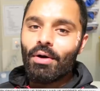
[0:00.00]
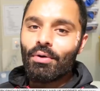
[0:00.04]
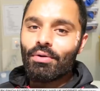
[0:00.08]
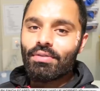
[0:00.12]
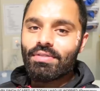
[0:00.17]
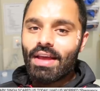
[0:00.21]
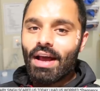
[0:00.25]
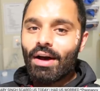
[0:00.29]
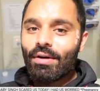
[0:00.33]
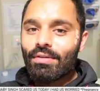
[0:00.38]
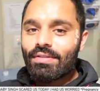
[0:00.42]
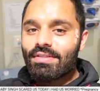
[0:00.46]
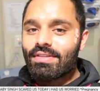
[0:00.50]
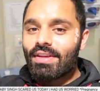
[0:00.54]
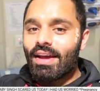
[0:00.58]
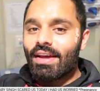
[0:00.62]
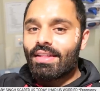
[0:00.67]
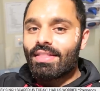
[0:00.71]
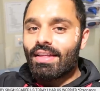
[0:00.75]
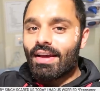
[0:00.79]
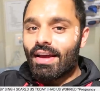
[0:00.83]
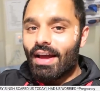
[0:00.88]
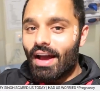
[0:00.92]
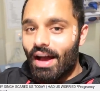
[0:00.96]
I was
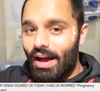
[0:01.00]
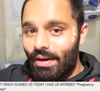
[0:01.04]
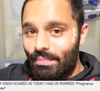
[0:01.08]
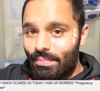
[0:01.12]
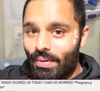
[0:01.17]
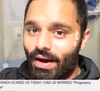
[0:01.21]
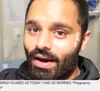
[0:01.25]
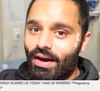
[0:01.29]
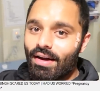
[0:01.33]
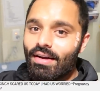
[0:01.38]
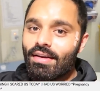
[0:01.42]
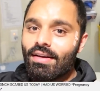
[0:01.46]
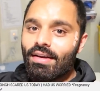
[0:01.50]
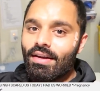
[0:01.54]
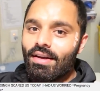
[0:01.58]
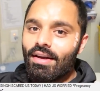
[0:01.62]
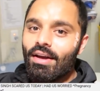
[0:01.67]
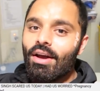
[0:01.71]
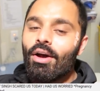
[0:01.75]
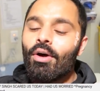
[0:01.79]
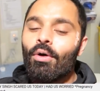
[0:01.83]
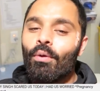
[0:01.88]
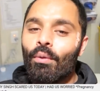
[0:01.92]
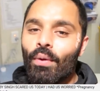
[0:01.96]
outside the car park
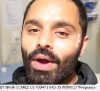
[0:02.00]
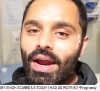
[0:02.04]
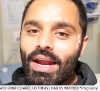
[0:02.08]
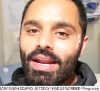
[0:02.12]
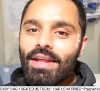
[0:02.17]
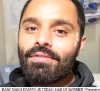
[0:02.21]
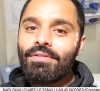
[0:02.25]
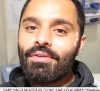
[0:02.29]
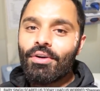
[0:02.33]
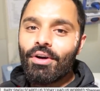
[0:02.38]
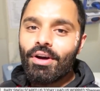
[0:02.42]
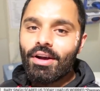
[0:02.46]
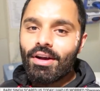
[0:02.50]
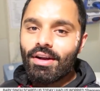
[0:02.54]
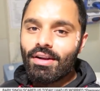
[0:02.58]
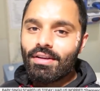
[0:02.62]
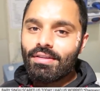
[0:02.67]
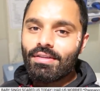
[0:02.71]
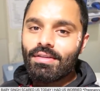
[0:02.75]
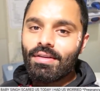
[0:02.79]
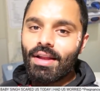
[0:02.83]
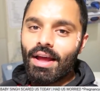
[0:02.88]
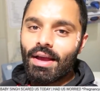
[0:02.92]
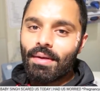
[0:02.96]
waiting for her
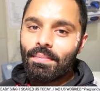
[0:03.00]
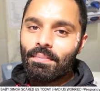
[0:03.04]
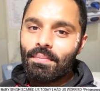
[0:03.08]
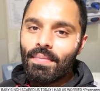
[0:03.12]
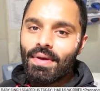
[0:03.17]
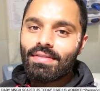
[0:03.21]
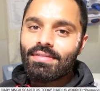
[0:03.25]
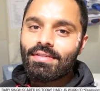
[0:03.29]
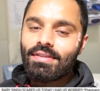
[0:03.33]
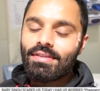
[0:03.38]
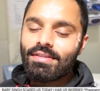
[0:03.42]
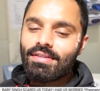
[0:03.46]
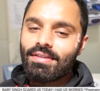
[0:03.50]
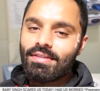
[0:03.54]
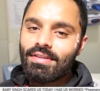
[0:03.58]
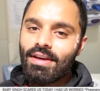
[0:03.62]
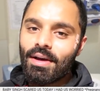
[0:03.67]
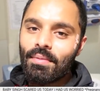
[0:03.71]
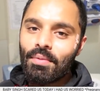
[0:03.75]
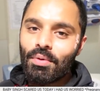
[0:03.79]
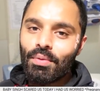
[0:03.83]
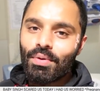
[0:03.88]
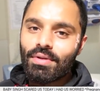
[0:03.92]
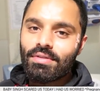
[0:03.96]
like message to
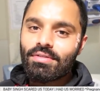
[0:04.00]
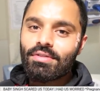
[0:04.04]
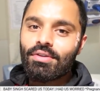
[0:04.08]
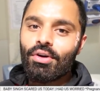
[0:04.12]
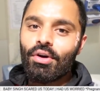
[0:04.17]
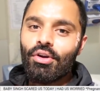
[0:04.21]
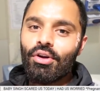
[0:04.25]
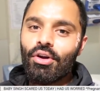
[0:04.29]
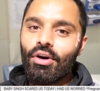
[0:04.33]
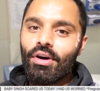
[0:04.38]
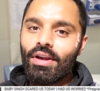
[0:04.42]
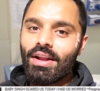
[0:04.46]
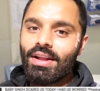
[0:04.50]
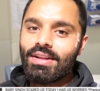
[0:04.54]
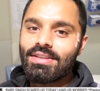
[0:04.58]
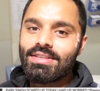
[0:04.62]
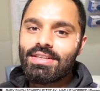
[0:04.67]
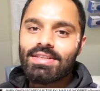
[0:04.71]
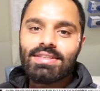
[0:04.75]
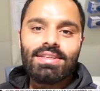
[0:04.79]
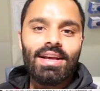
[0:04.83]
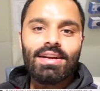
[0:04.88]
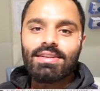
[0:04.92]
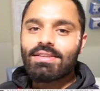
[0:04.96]
tell me what's going on, and
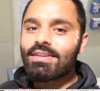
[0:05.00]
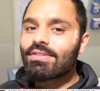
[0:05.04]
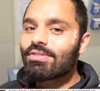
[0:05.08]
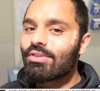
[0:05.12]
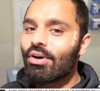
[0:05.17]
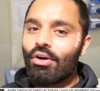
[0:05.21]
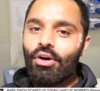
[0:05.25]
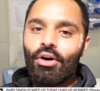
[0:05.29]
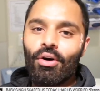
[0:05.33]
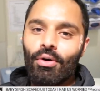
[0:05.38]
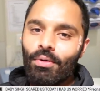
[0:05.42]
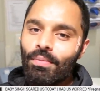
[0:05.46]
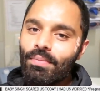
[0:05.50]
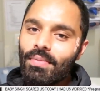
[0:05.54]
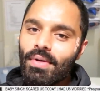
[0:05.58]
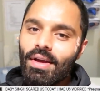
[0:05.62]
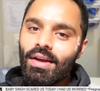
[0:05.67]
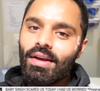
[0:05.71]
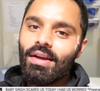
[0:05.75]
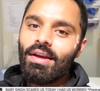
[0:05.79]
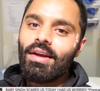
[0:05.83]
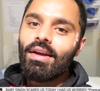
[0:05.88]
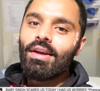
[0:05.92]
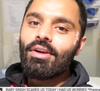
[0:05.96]
she's like, just go home,
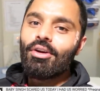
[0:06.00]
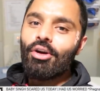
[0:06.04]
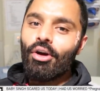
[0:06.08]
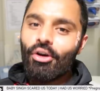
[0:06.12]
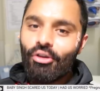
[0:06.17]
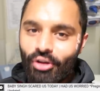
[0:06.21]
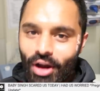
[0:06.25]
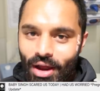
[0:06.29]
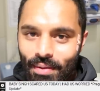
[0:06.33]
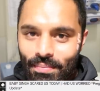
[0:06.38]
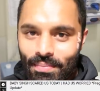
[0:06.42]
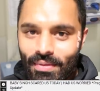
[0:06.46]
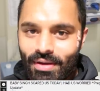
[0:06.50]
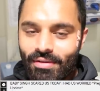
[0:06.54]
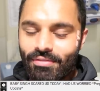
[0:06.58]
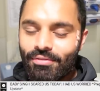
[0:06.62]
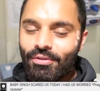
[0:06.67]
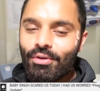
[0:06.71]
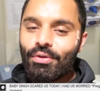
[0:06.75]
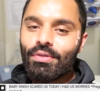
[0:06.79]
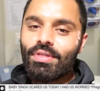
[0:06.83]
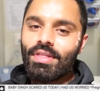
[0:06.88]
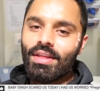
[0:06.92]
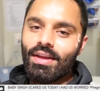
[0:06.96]
go grab me a
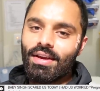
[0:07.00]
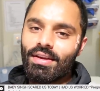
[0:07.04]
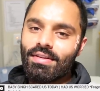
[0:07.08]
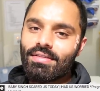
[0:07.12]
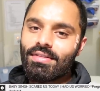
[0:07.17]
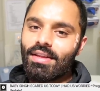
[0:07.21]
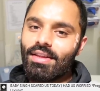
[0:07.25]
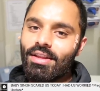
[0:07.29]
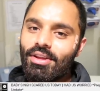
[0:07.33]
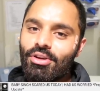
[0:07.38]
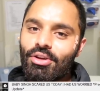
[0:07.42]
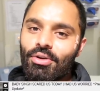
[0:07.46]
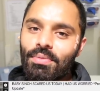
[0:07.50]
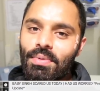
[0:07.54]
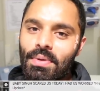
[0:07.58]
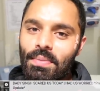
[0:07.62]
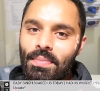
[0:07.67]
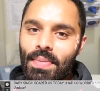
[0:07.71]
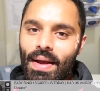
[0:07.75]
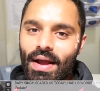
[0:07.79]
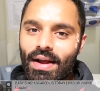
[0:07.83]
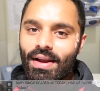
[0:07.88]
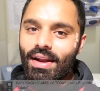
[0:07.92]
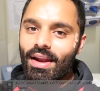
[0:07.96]
few things and then you'll be
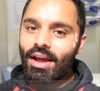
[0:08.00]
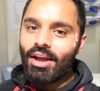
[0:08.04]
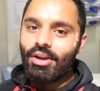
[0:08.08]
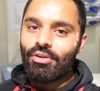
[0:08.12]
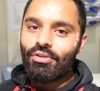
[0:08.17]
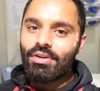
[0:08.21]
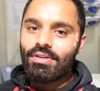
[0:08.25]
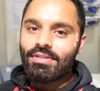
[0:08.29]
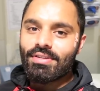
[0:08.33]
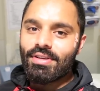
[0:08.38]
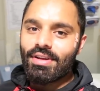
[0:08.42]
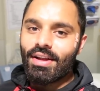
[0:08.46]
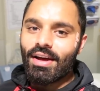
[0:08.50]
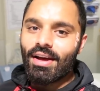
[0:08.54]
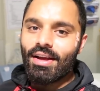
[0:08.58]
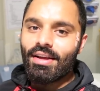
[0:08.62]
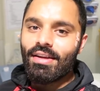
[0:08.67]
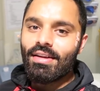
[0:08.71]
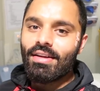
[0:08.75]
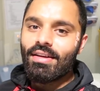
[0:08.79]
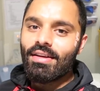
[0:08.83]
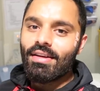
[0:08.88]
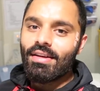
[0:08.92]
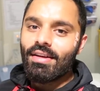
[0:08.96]
back later on tonight.